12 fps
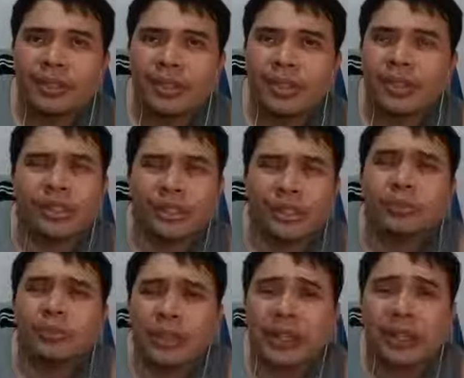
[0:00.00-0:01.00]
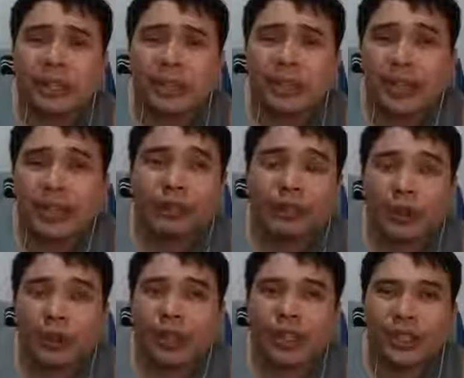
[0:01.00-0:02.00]
just pretend to be that
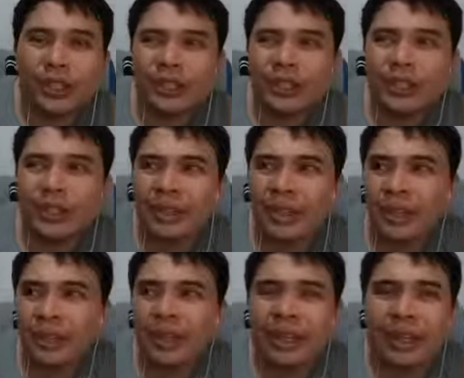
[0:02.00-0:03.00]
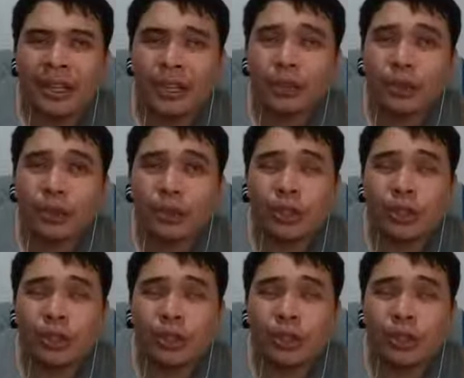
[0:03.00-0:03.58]
vocalist, and then like introduce